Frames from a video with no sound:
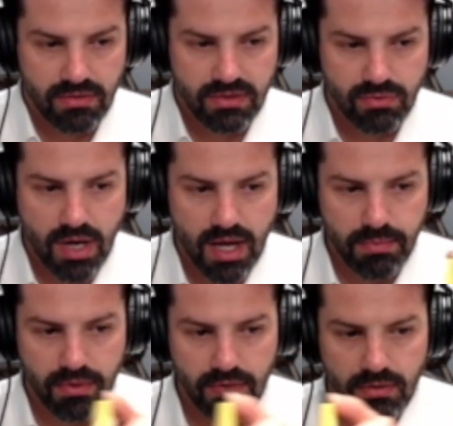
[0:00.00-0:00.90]

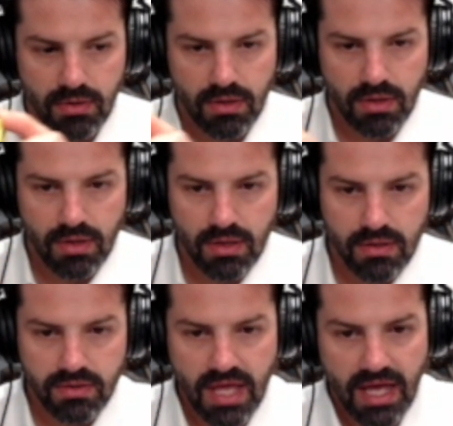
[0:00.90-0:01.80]
swipe,
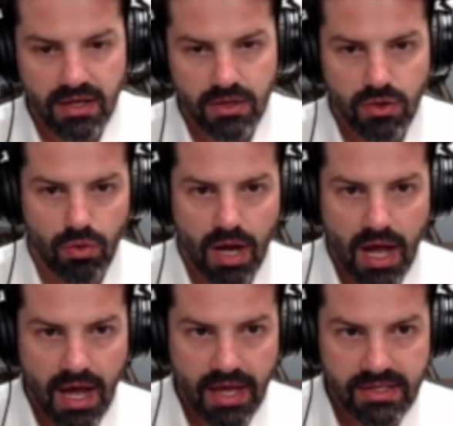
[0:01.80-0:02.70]
that your
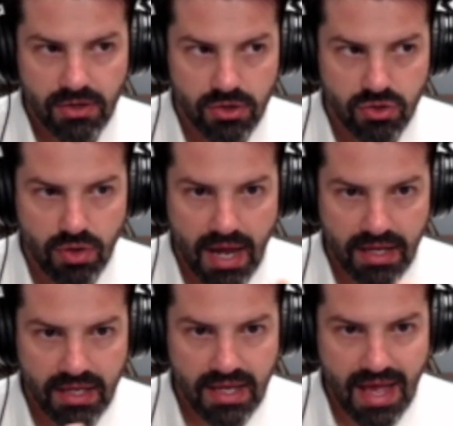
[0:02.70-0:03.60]
eyes are
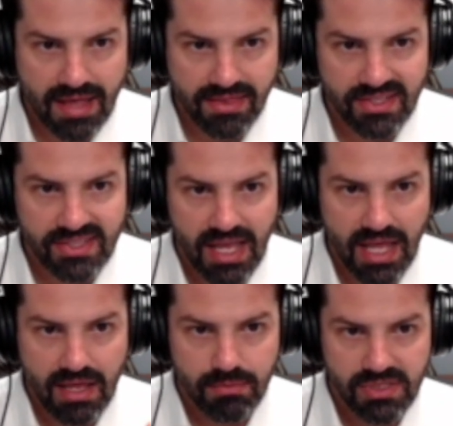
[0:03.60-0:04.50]
tracking at the
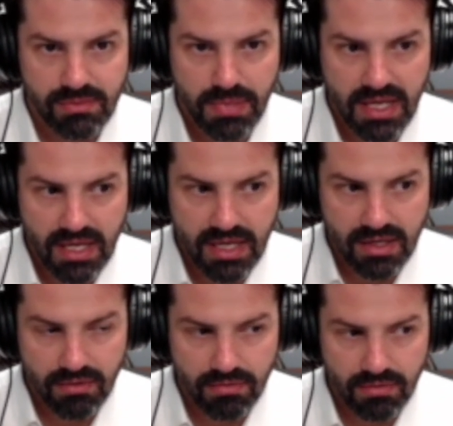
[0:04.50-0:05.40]
same speed
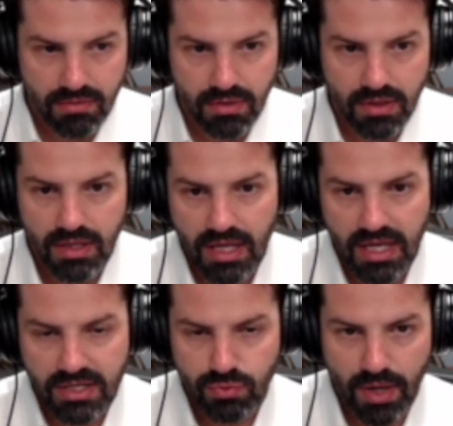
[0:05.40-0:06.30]

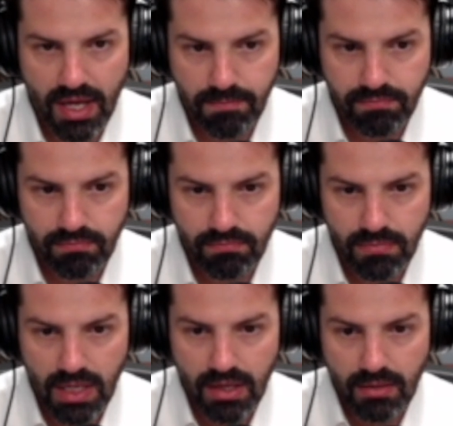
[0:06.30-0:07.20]
each way.
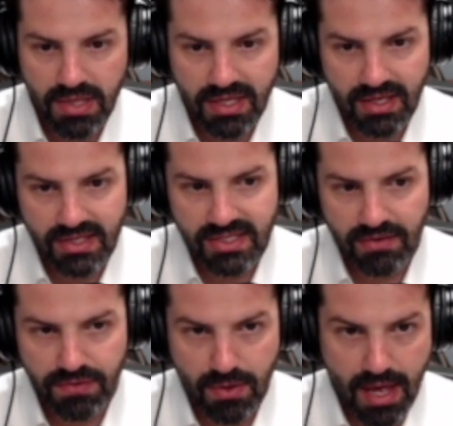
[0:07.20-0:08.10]
Because
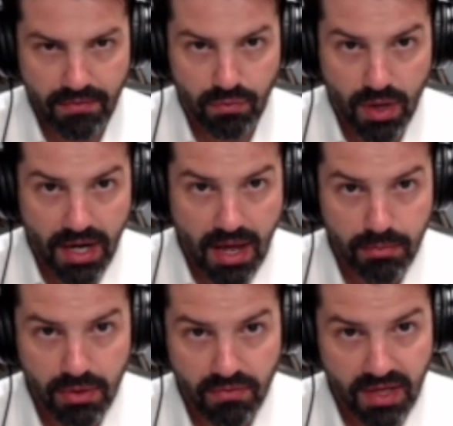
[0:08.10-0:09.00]
if you have one eye
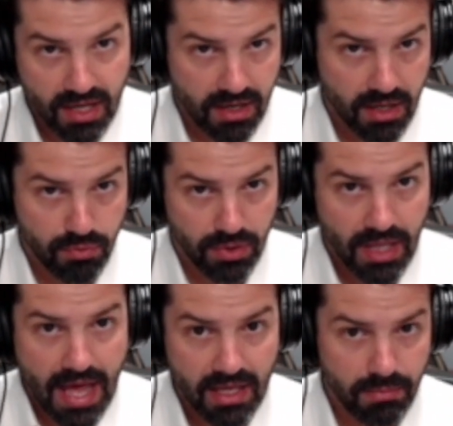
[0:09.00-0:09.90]
moving and another one
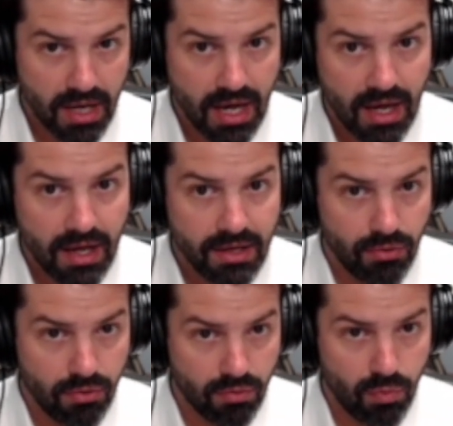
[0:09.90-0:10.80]
lagging
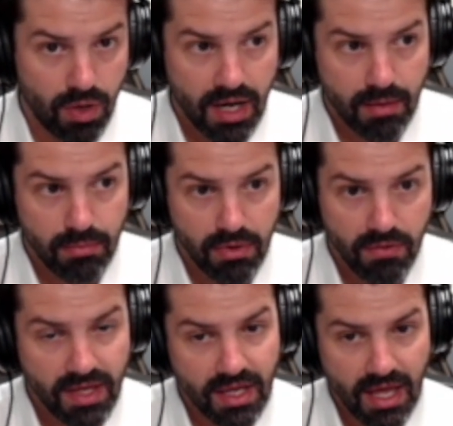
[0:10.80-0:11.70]
behind, or one eye
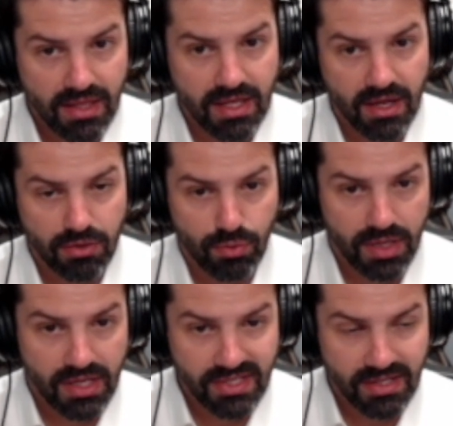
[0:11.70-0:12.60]
moving and the other
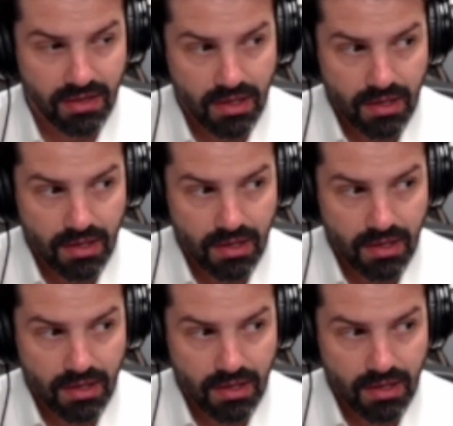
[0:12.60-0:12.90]
one isn't,